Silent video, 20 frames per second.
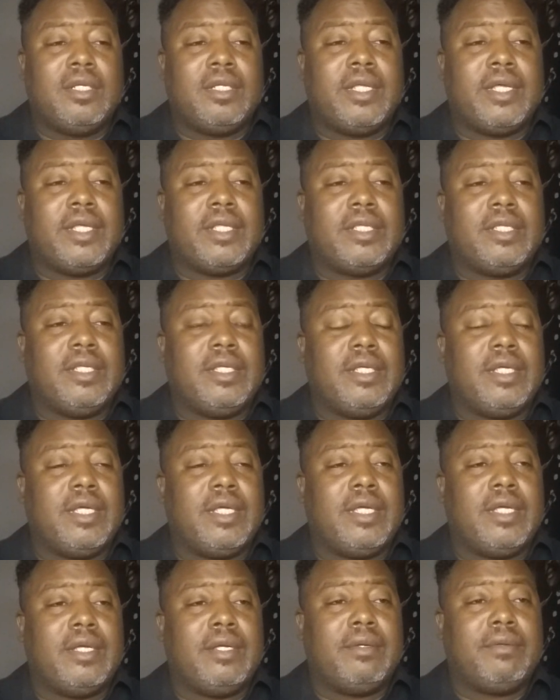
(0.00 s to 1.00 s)
like
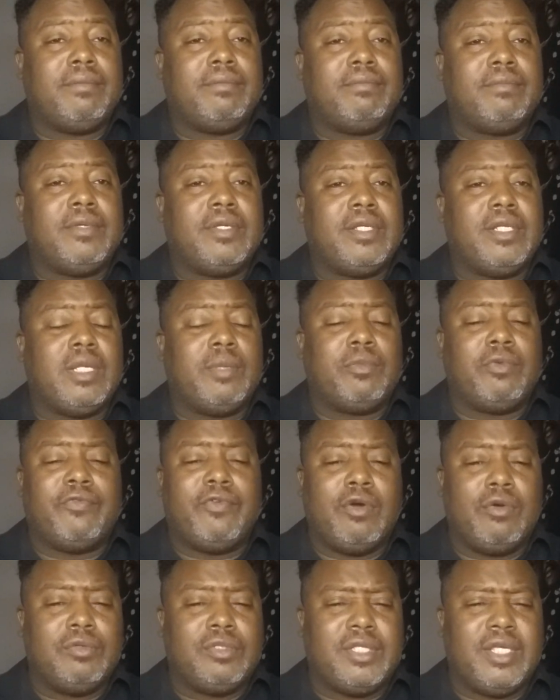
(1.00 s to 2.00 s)
a number
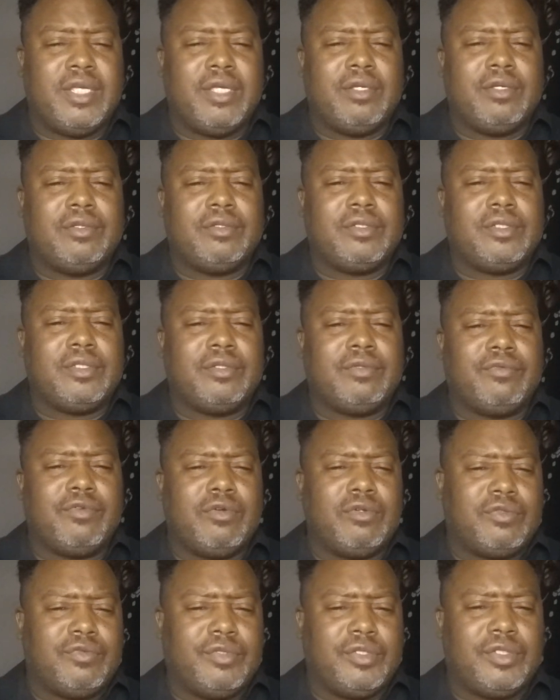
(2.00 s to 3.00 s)
of hotels and
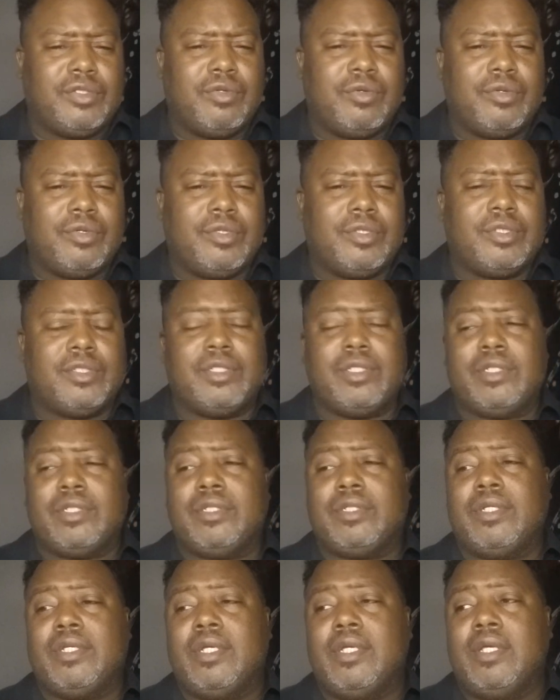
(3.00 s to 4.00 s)
grocery stores
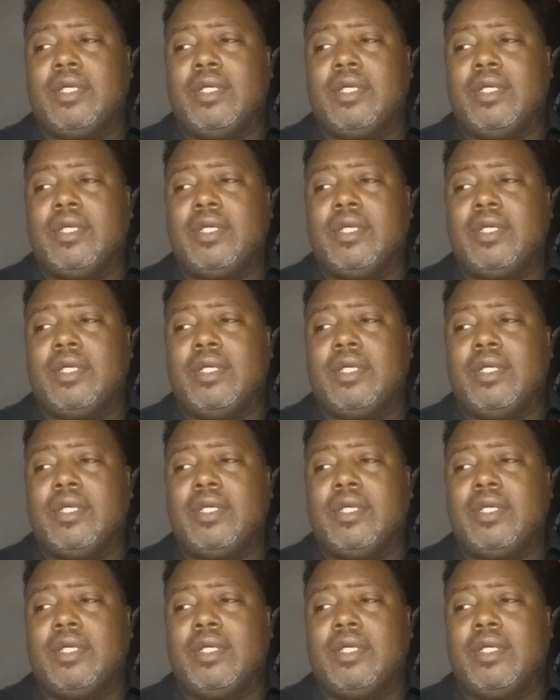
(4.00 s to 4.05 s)
and